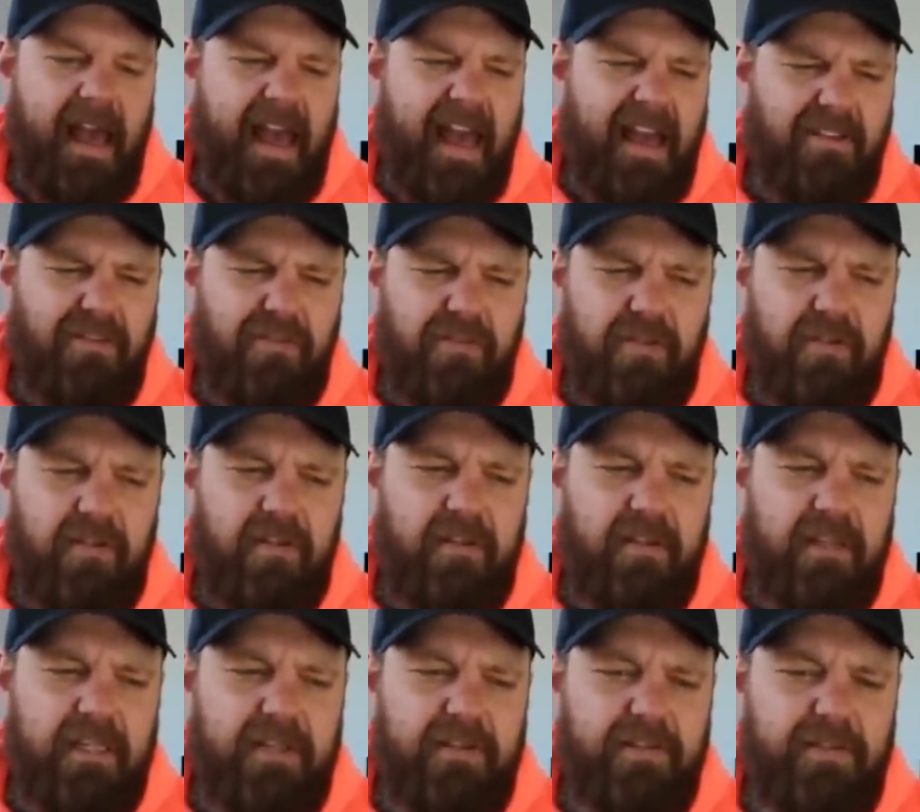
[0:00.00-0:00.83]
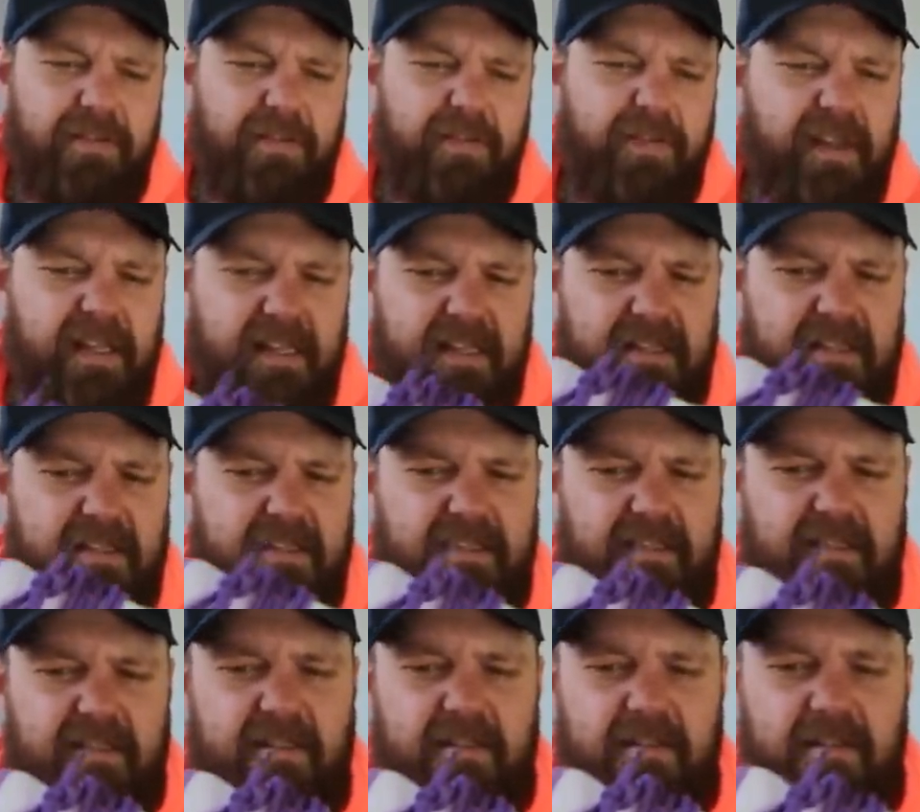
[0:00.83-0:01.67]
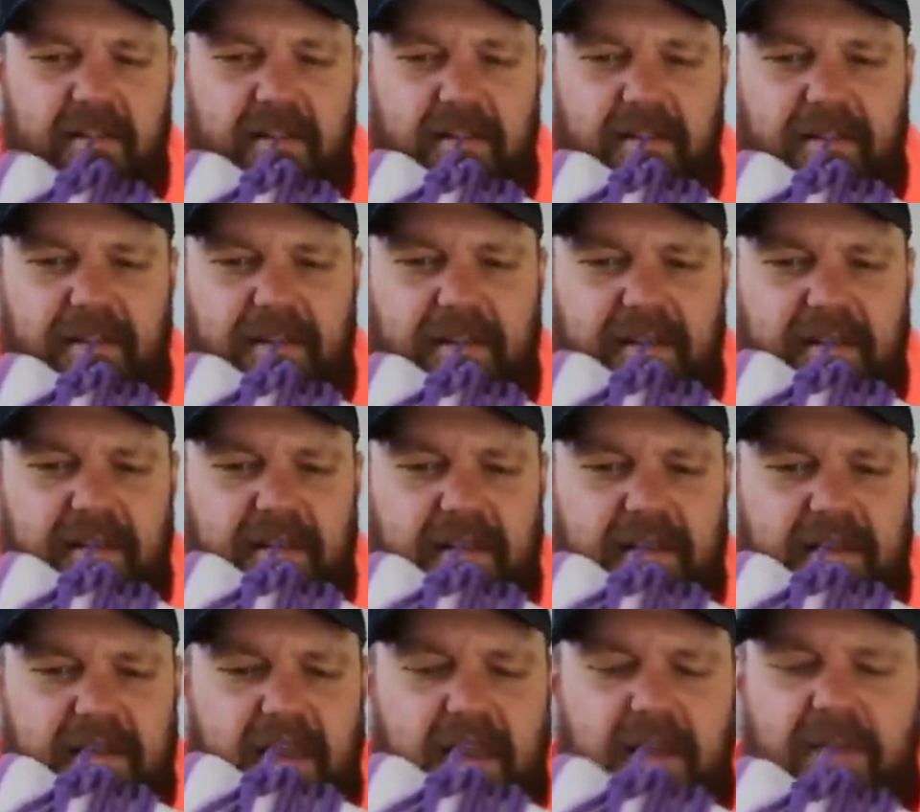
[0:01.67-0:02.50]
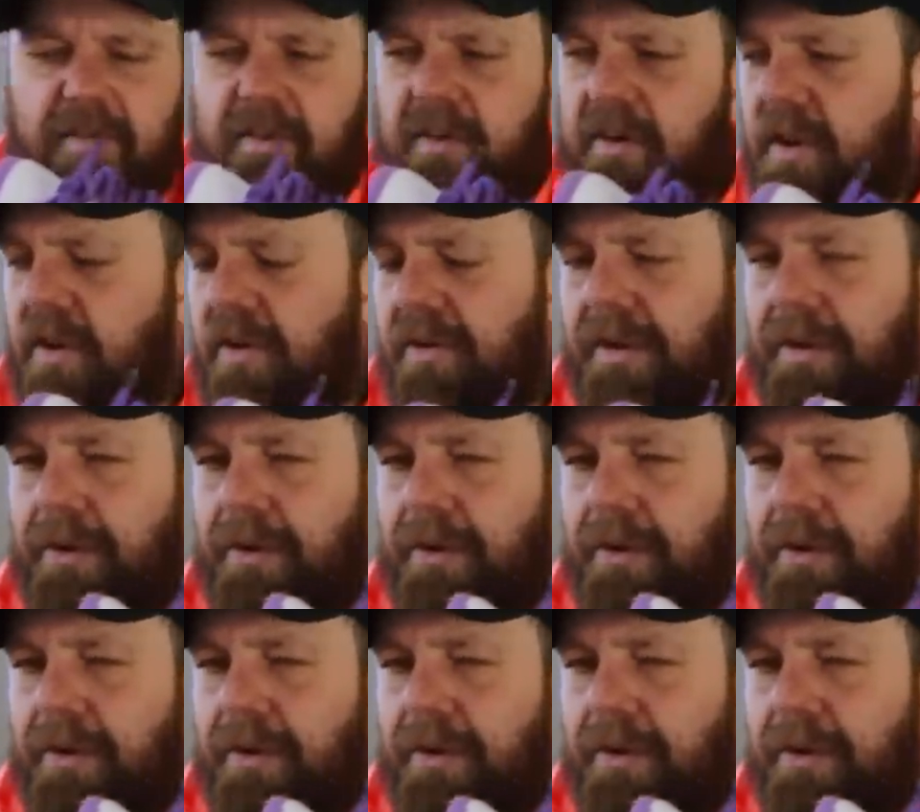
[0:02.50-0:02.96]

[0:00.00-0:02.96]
actually fits even a